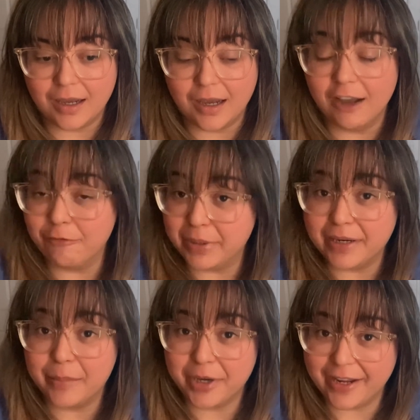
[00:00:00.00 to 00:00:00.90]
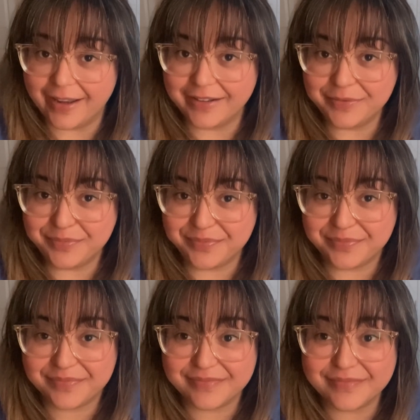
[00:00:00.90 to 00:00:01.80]
I've been MIA,
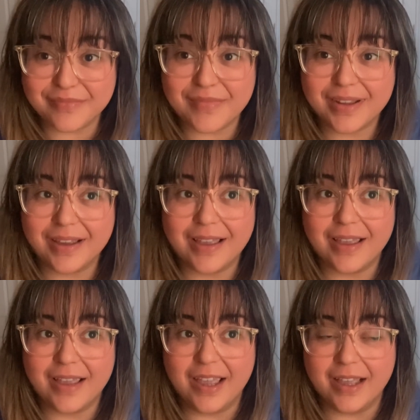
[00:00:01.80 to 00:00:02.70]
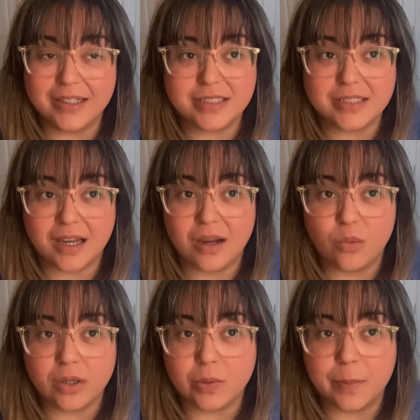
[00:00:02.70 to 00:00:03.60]
and I
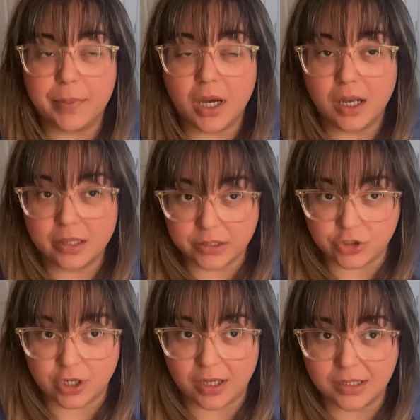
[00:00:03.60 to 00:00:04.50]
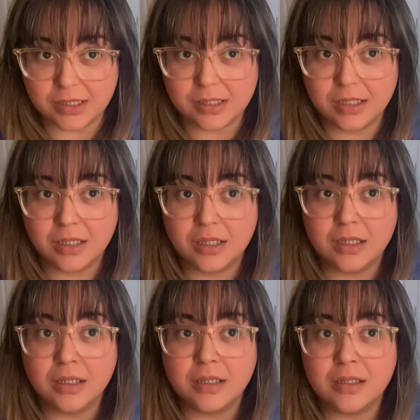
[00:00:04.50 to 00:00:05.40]
want to apologize
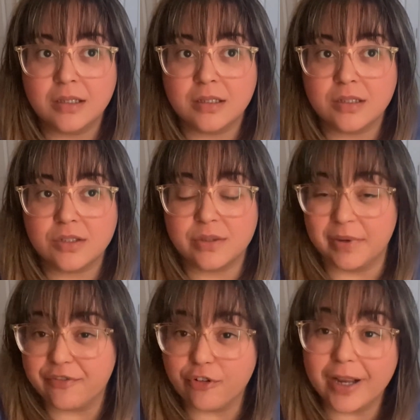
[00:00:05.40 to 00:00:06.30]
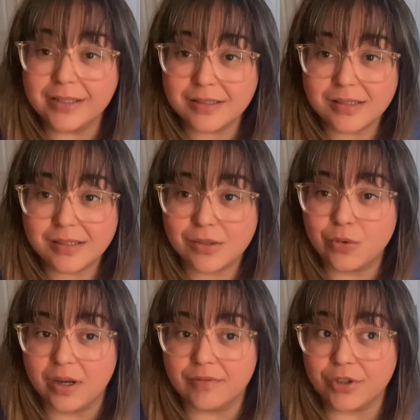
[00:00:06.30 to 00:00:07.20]
to my friends who
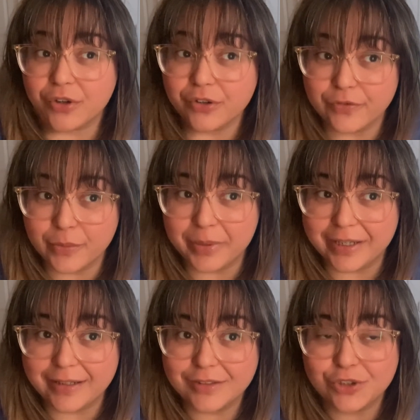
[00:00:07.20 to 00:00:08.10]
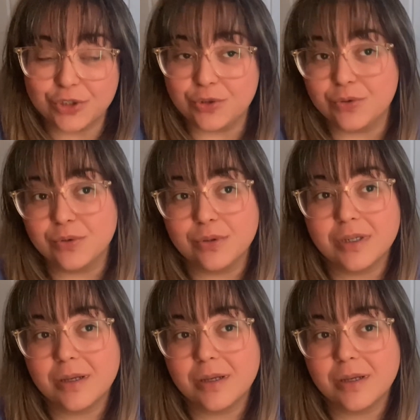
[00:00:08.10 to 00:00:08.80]
haven't heard from me, to